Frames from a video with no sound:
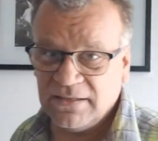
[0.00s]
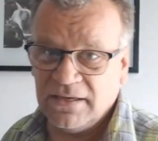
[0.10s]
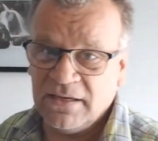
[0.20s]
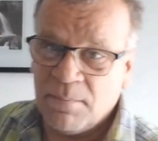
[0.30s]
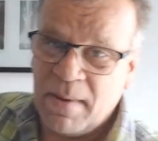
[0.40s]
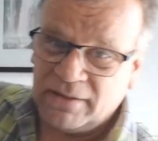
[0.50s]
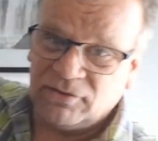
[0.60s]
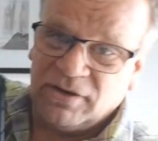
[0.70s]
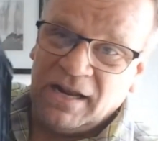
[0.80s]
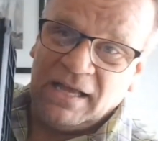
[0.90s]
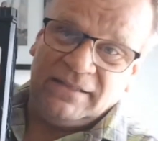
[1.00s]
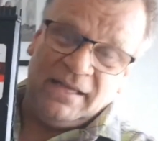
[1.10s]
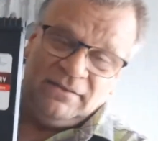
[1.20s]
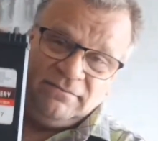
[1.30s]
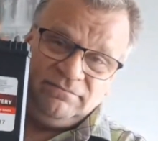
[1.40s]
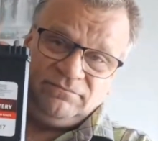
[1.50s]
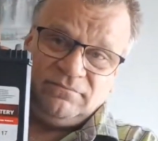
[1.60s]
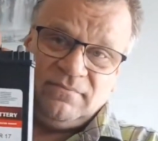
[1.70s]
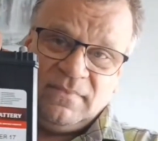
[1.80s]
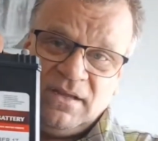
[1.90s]
in a battery like that,
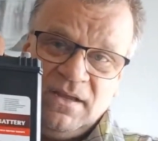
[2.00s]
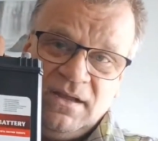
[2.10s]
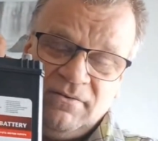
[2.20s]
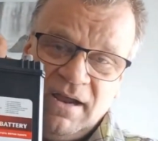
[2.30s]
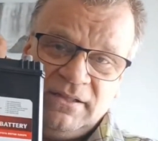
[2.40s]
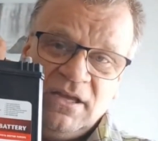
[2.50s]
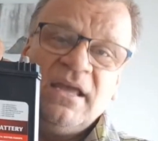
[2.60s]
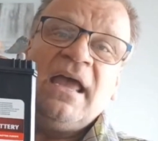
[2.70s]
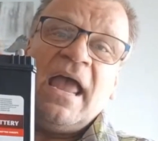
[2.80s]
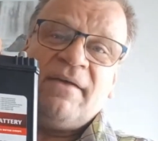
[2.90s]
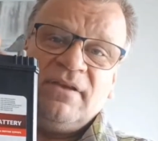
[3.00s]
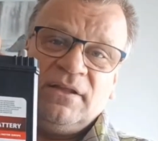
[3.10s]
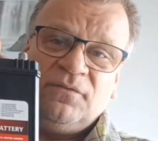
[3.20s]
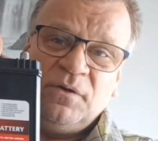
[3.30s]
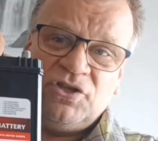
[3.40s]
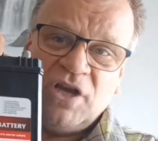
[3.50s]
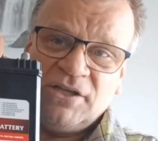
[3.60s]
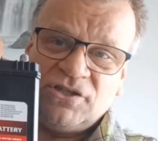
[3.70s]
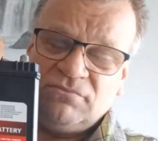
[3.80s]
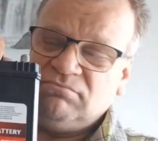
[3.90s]
right? Having it fully
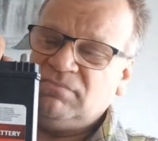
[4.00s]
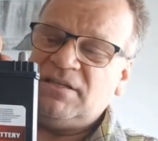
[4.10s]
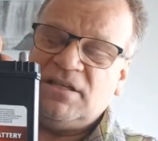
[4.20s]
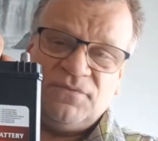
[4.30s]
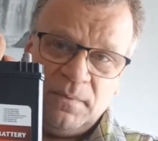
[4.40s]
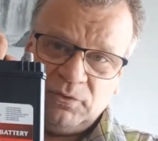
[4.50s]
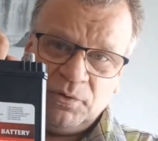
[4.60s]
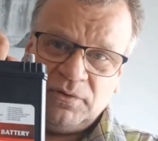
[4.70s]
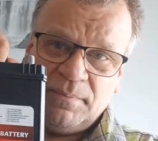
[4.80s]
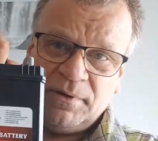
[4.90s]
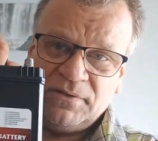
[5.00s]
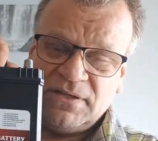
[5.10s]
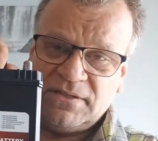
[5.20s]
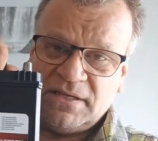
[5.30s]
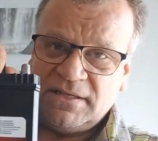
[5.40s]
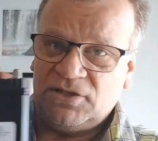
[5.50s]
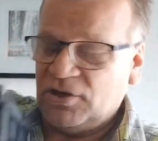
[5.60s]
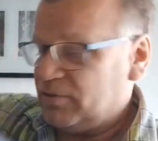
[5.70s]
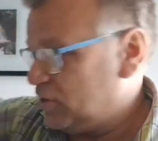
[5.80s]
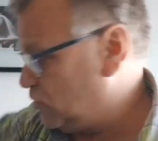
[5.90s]
charged. This is from a Toyota Prius, as I said,
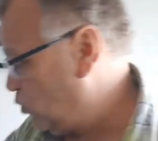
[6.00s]
generation